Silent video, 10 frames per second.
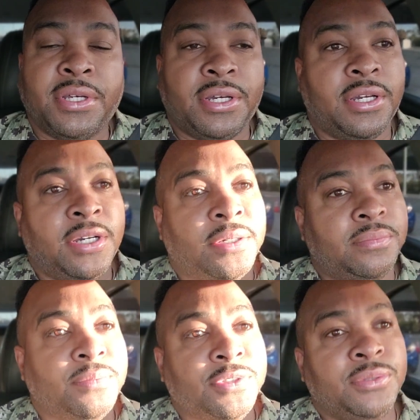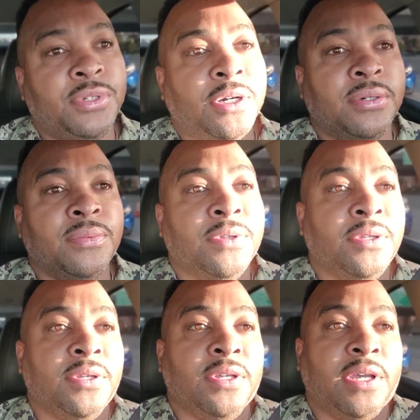um, you know,
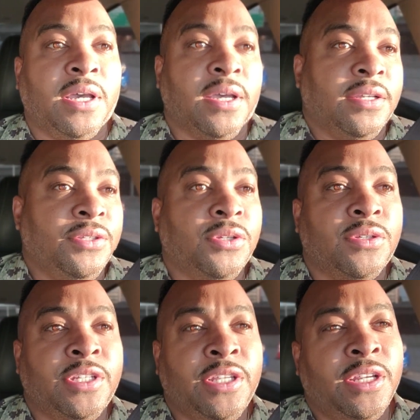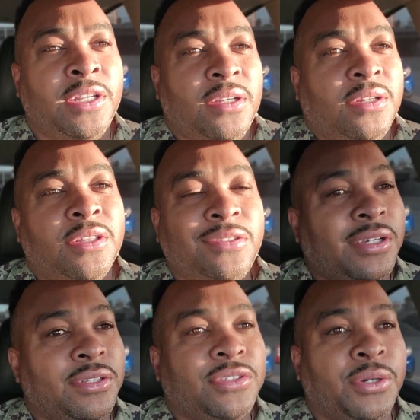uh, you know, and,
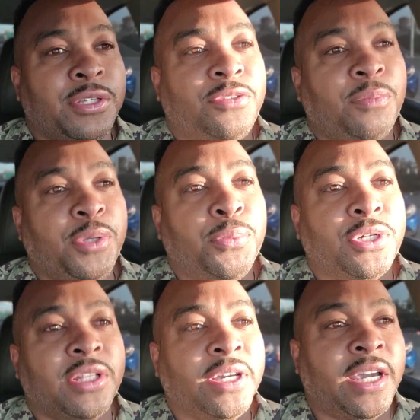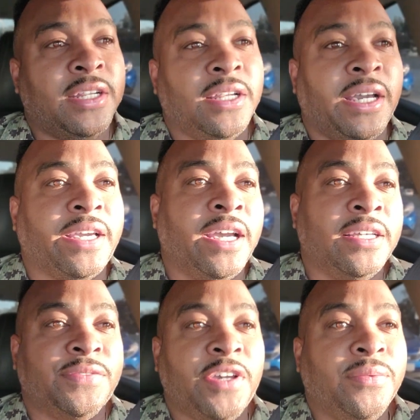and other token, some people could look at it like
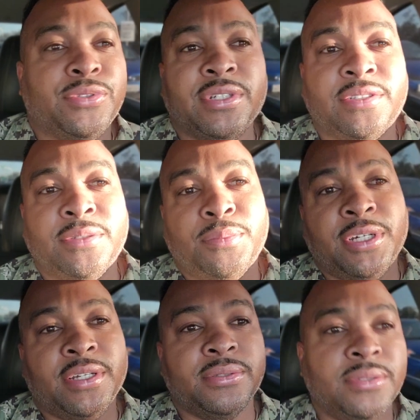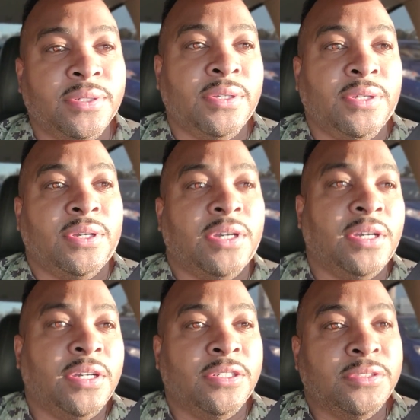as favoritism, but
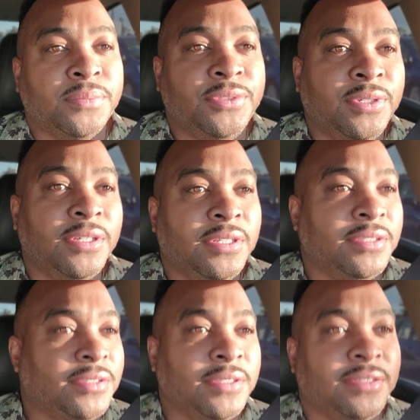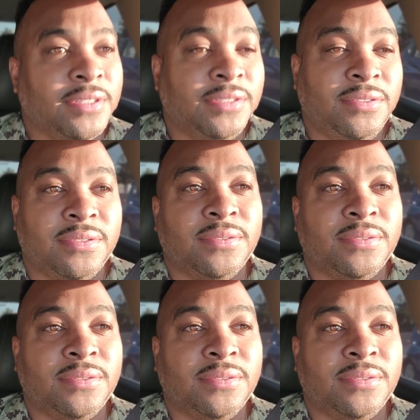um, you know, it's, it's, it's